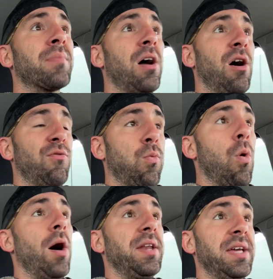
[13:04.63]
of
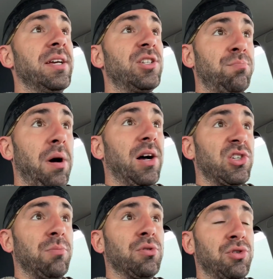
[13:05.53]
what is
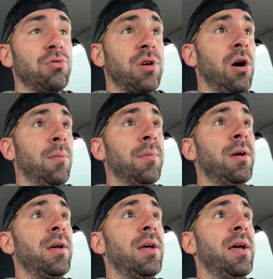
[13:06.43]
possible to come.
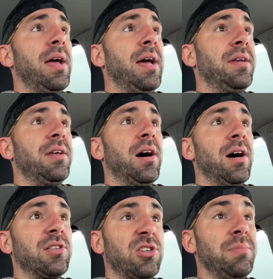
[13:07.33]
And
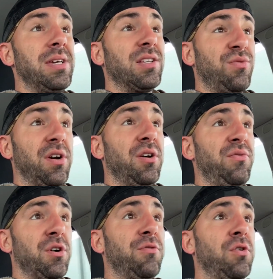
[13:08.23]
uh, to me, it's very
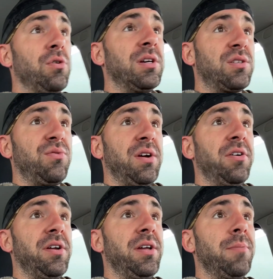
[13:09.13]
fearful. It's
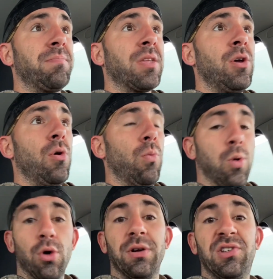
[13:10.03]
very
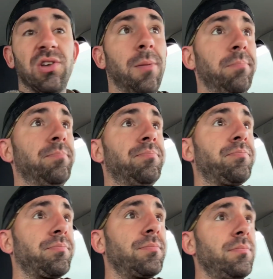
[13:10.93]
worrisome
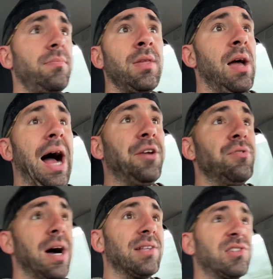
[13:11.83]
I do
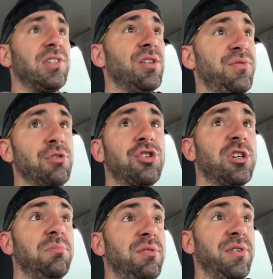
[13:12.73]
not see the future
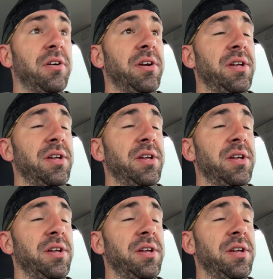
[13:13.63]
to be very